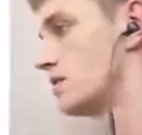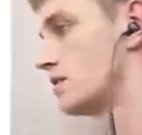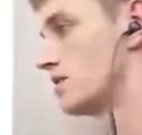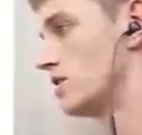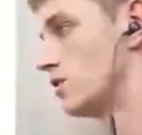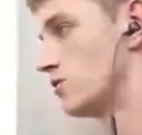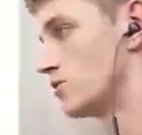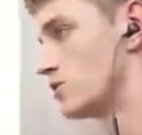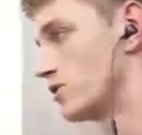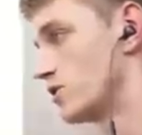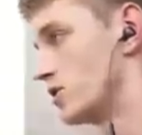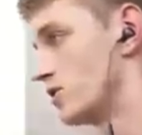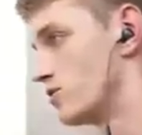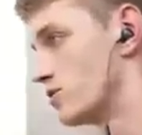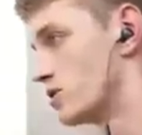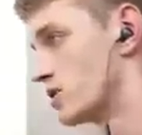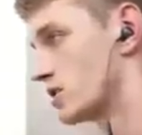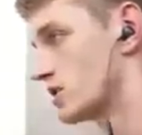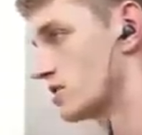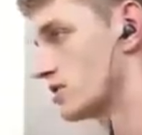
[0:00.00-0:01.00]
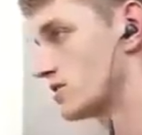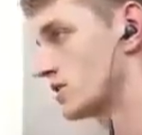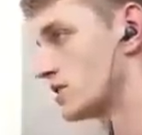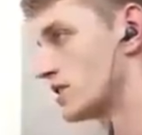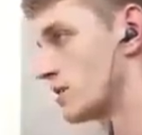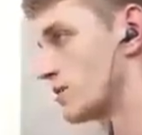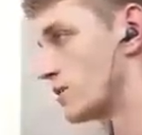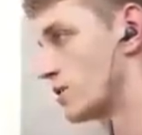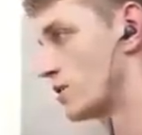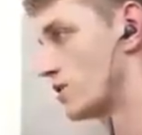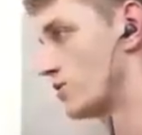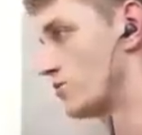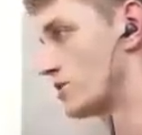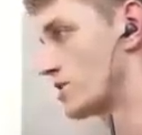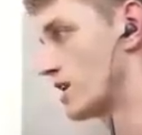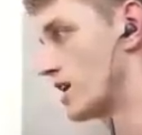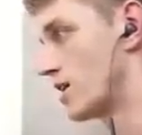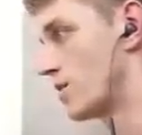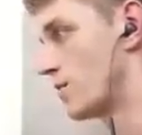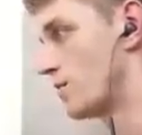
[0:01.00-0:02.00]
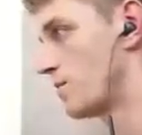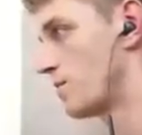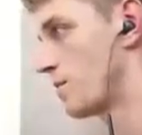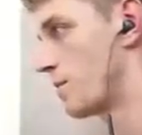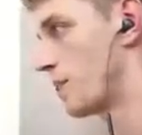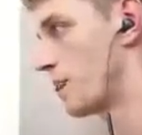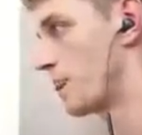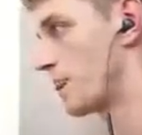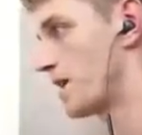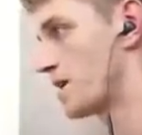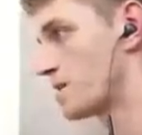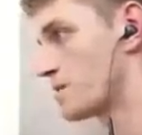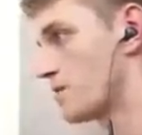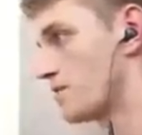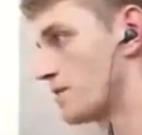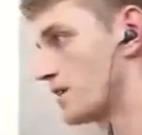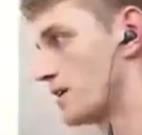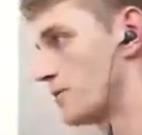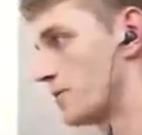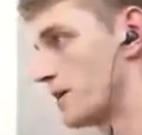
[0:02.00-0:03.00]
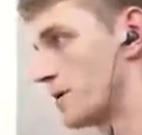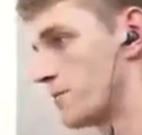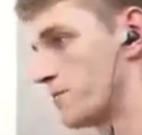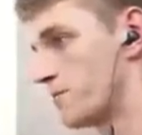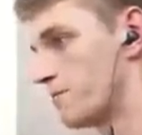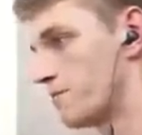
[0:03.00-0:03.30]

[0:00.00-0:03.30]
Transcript: though, to use, which I'm gonna use now. That's enough anyway.